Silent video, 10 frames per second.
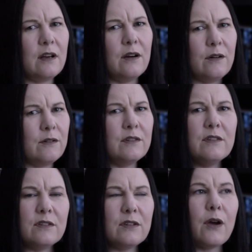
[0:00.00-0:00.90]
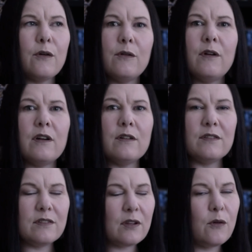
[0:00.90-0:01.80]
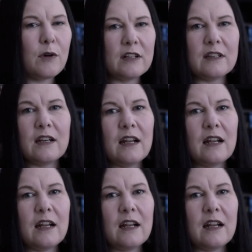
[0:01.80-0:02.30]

oh so so well done.